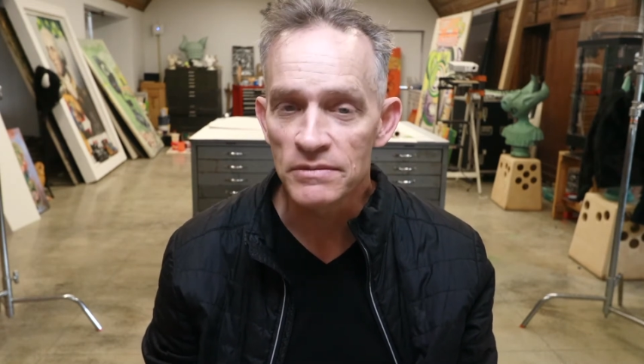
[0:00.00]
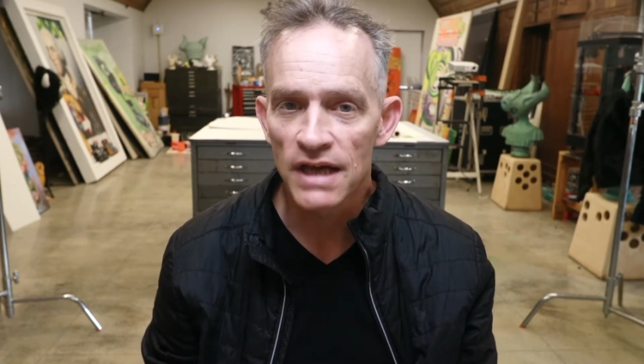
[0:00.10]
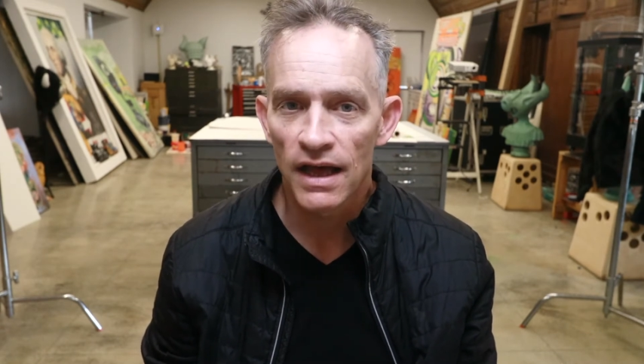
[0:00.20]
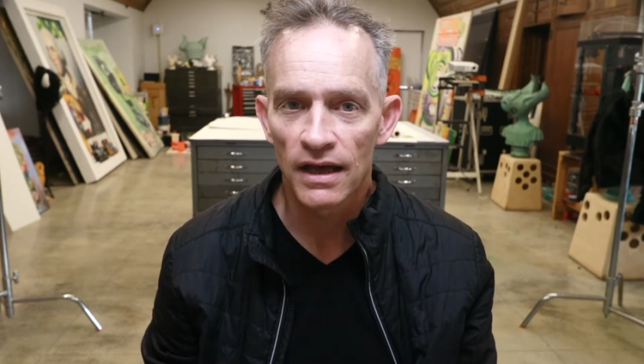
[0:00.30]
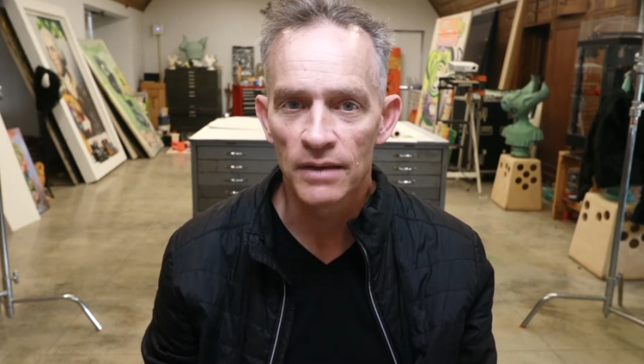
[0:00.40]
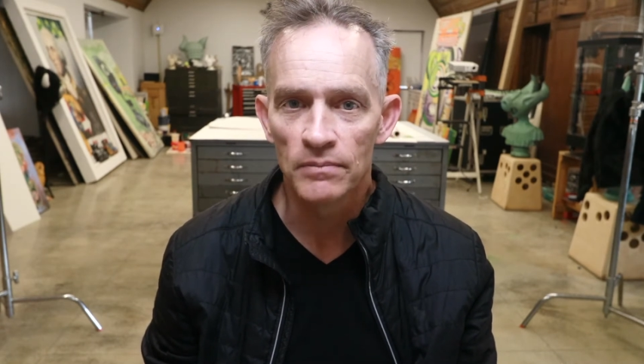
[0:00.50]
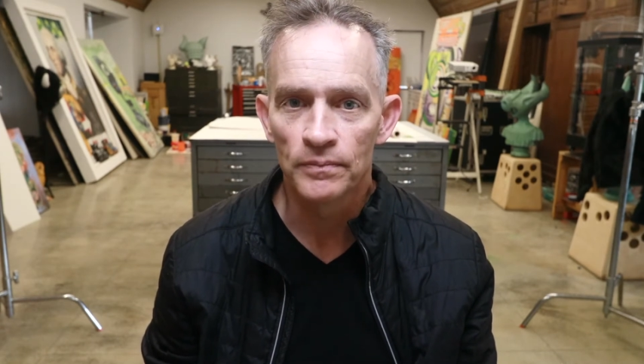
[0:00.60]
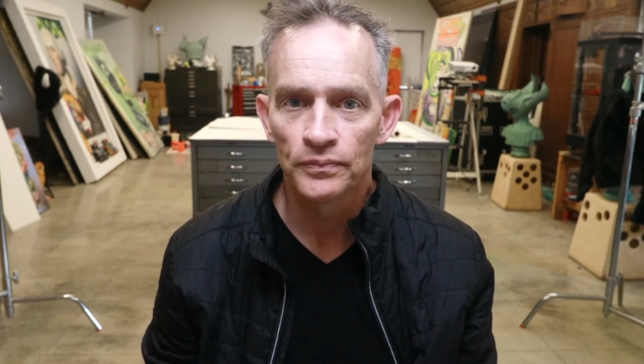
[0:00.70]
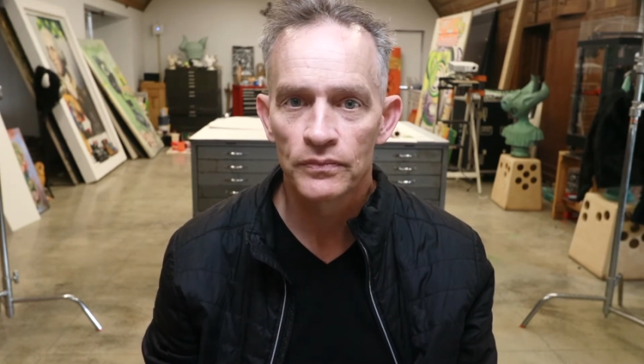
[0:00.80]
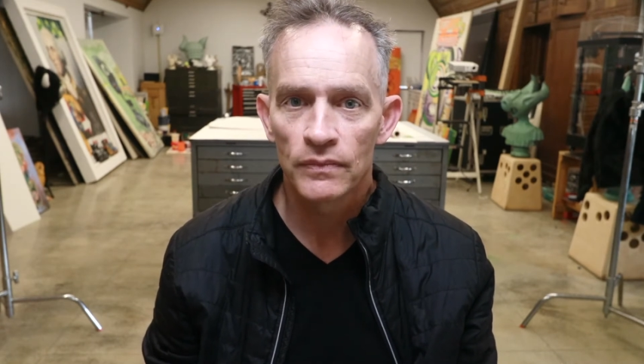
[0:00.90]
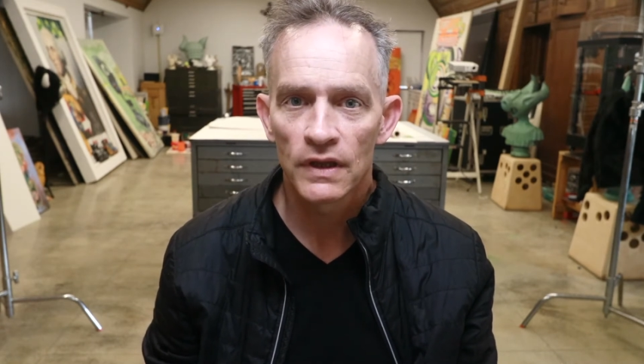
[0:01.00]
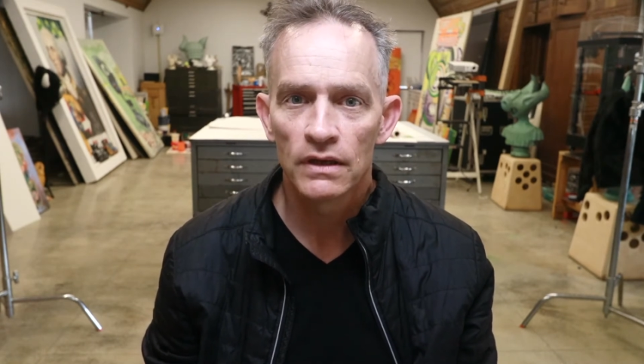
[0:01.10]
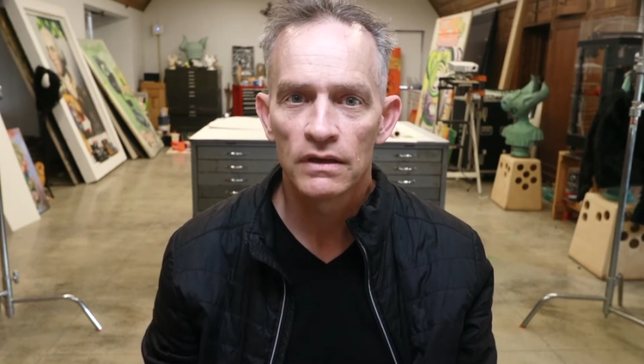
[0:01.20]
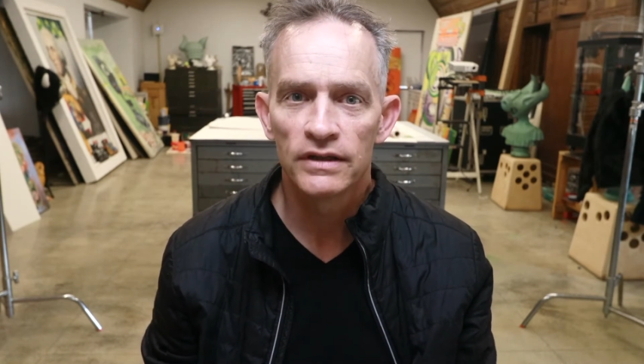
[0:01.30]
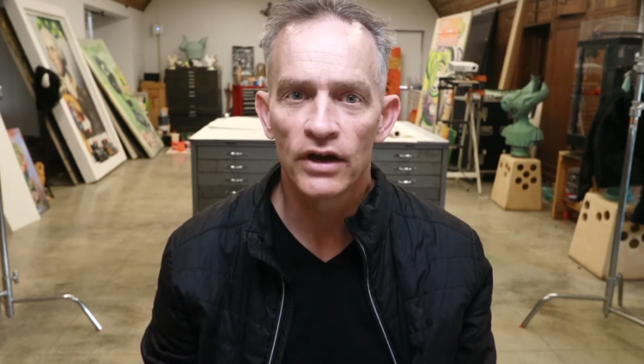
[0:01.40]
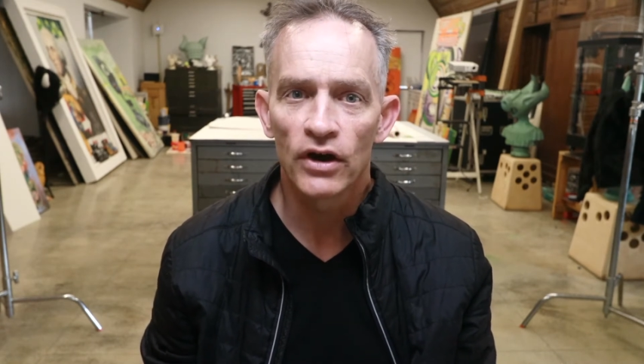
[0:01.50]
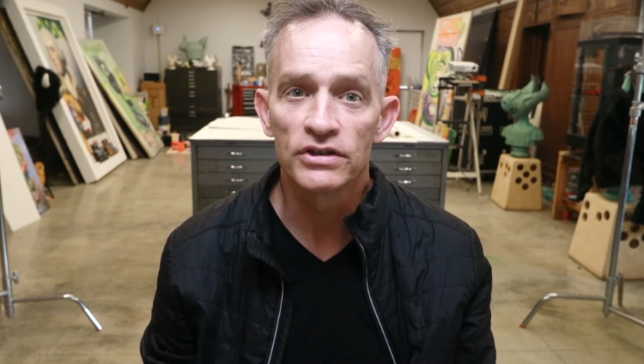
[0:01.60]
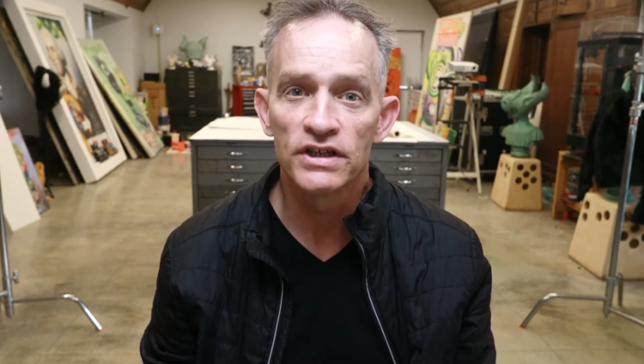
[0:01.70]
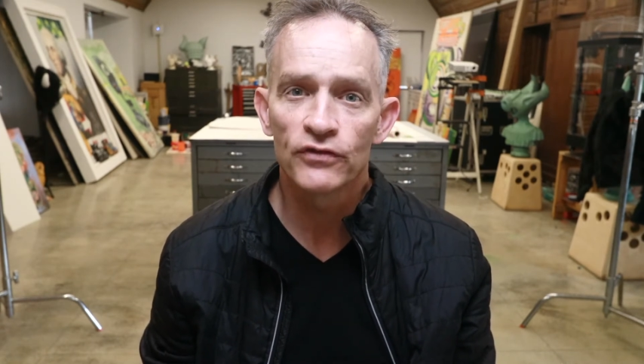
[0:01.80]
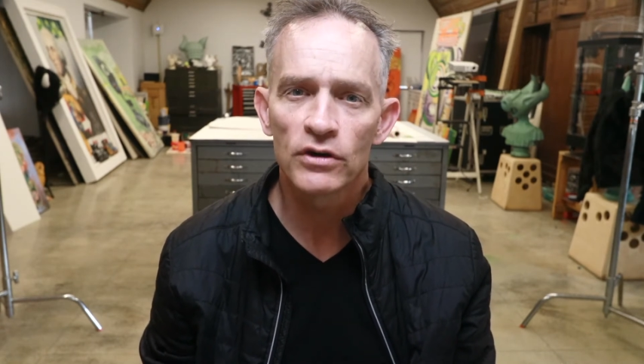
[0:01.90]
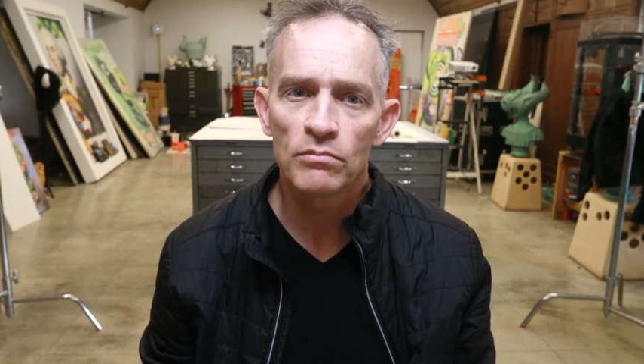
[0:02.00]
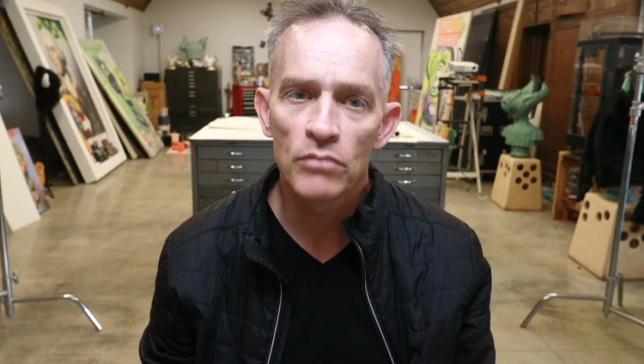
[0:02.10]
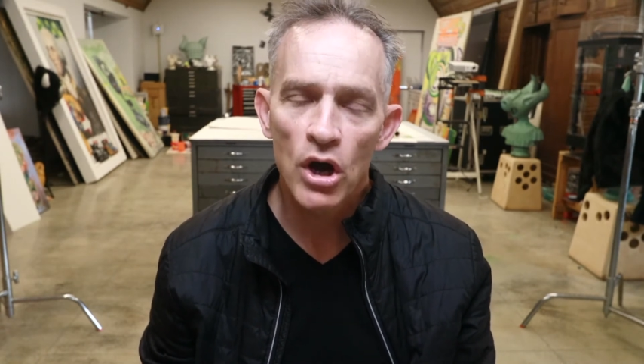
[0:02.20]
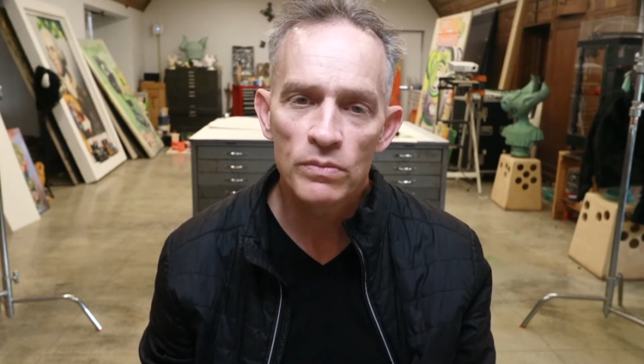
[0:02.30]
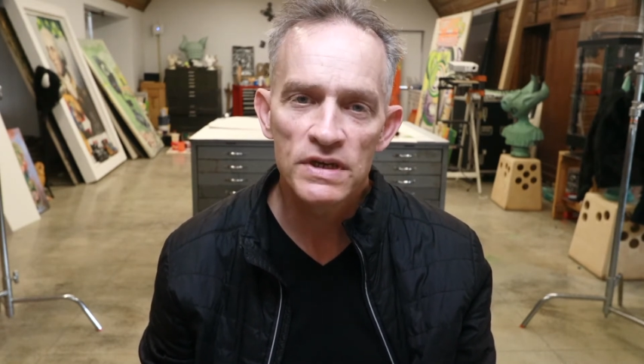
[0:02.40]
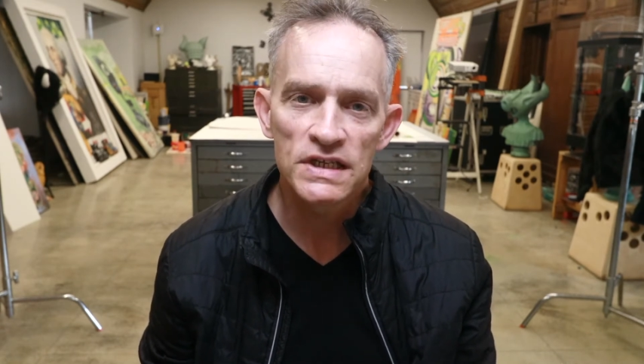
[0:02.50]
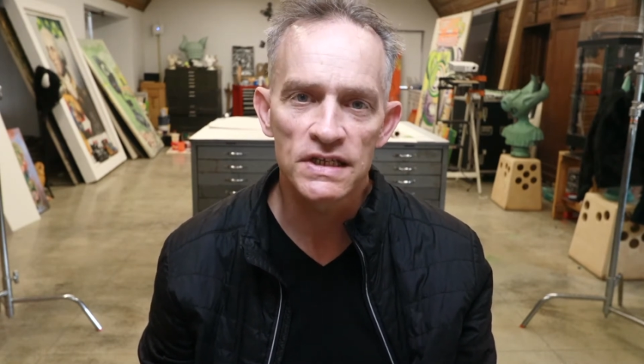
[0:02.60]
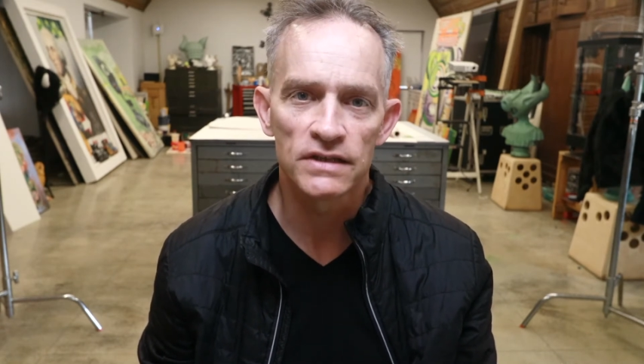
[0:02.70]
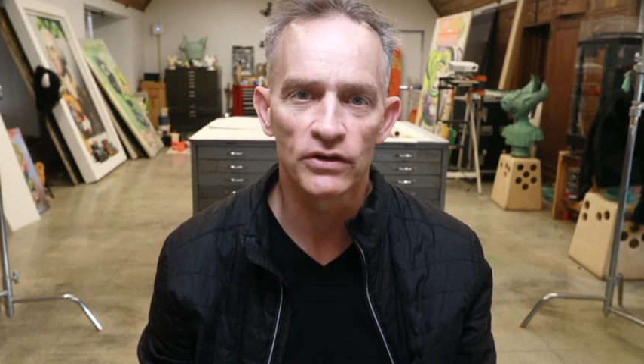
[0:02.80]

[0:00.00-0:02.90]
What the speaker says: time. There are different moments in the